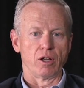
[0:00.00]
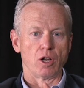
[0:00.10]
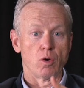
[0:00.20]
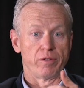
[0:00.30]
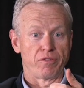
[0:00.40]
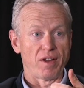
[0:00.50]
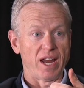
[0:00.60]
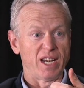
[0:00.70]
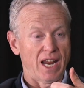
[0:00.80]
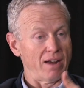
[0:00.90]
go and
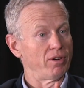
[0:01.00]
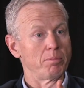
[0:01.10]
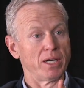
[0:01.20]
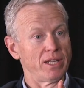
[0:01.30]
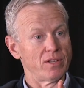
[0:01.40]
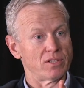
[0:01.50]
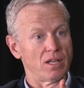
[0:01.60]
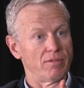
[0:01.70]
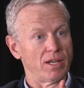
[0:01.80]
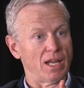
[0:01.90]
find everybody that's
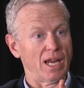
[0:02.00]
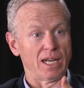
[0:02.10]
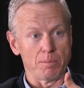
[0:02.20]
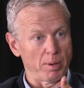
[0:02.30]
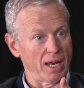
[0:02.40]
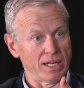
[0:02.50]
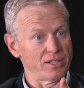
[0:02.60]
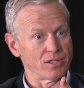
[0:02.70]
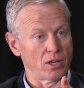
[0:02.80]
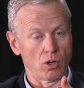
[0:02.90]
given any
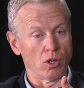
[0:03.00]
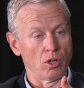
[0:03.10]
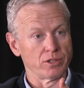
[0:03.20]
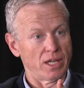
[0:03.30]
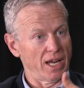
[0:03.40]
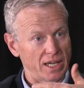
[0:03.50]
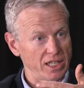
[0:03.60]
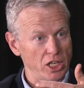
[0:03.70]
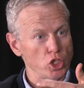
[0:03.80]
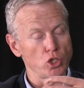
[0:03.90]
pennies at all to
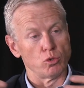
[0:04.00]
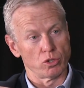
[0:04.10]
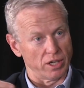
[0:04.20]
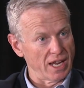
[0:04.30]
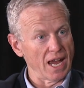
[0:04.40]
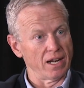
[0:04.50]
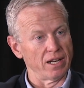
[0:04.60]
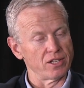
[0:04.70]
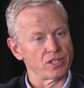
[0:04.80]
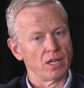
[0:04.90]
any issues or
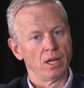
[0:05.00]
candidates.